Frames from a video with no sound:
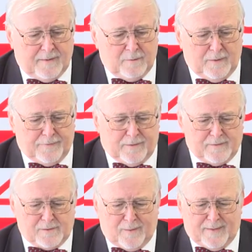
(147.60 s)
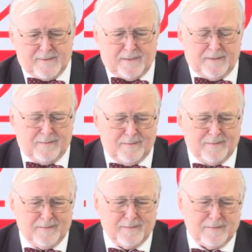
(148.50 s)
You have it on the right side.
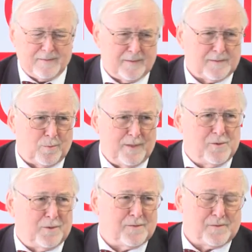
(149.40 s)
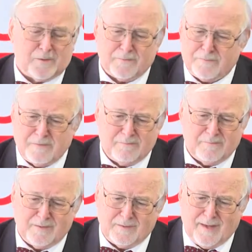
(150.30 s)
These are screenshots of
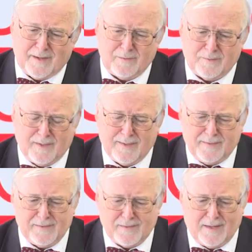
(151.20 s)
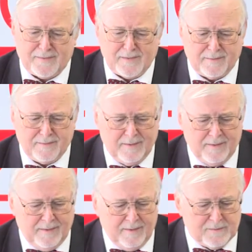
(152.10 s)
3D slicer,
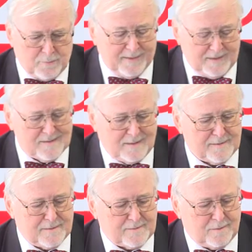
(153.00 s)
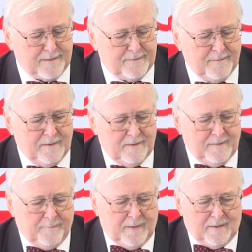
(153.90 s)
sorry.
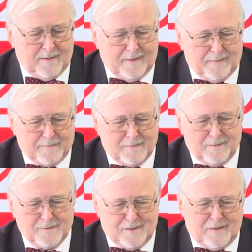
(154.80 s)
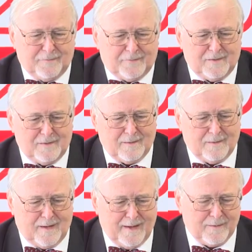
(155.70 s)
And on the left
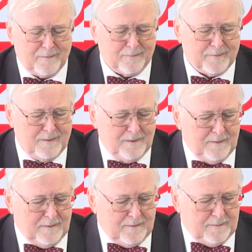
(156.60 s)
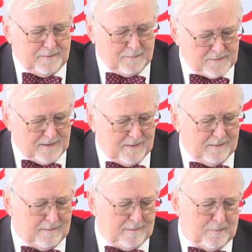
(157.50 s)
icon, you
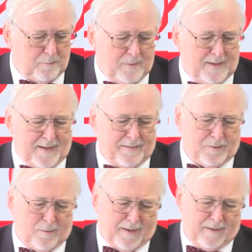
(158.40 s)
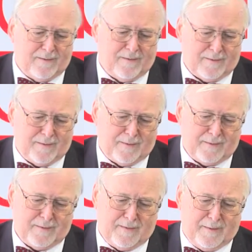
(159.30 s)
see we are entering
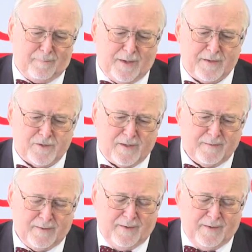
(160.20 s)
a picture